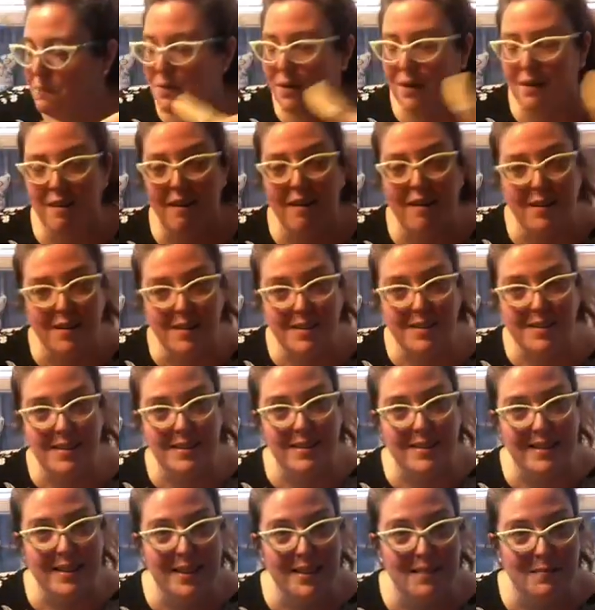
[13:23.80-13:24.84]
But
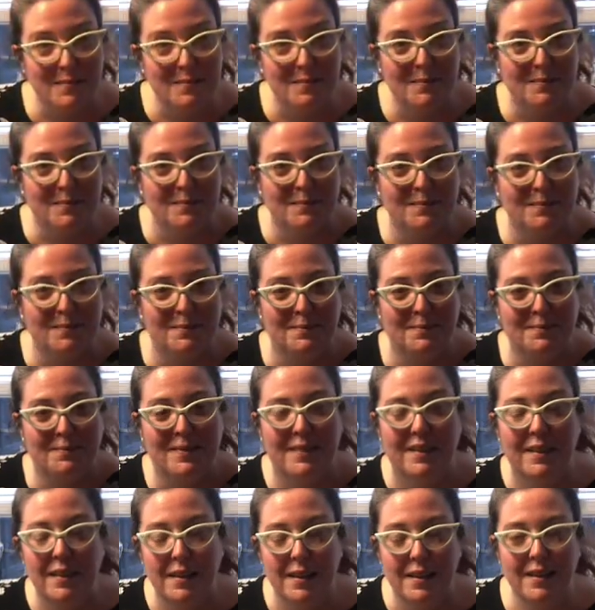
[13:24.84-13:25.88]
honestly,
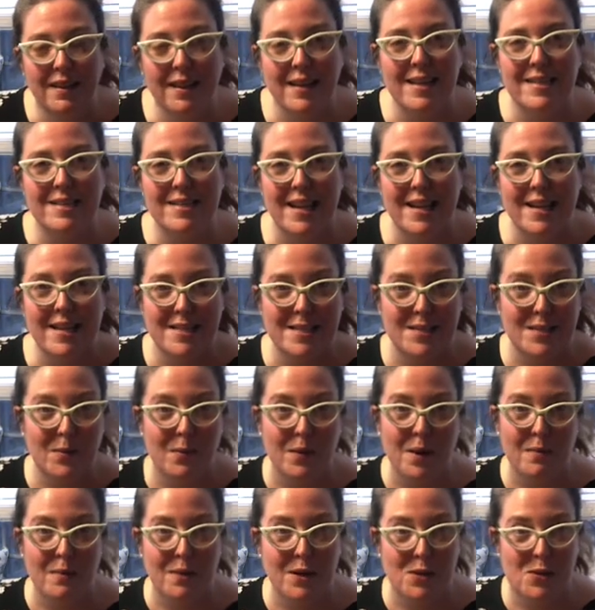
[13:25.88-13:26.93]
they taste the
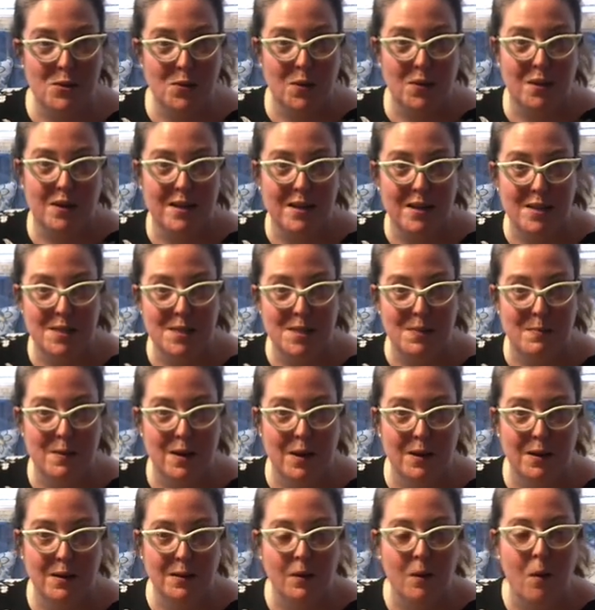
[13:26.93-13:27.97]
way my shortening
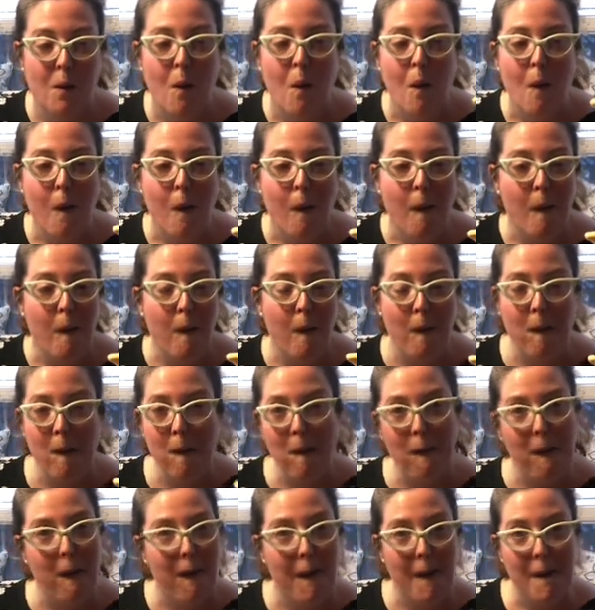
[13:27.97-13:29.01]
smelled.
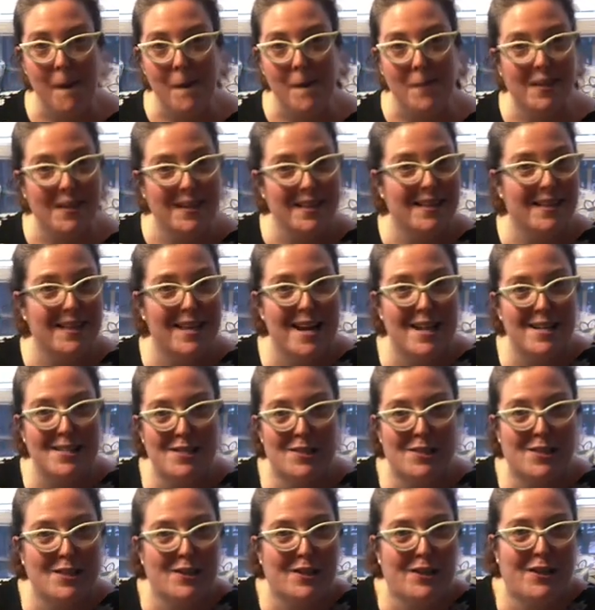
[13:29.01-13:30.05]
I don't think
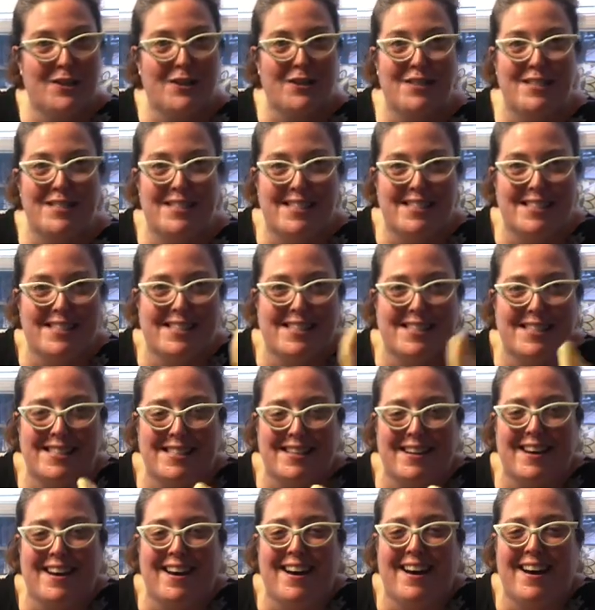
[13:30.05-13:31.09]
that's a good
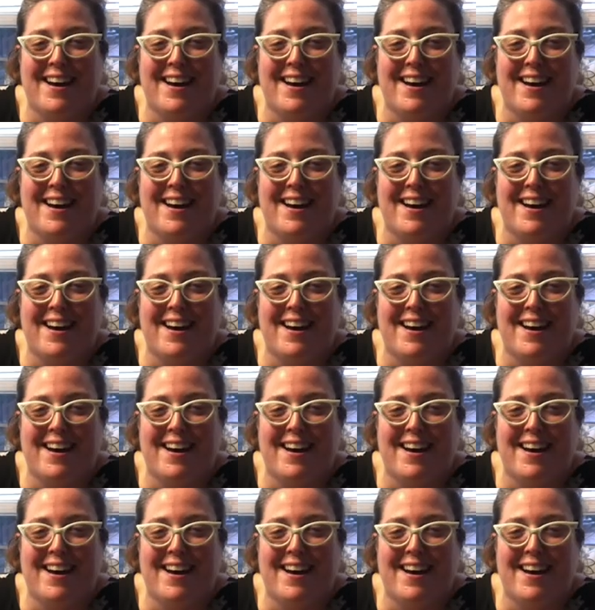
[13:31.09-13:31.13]
sign.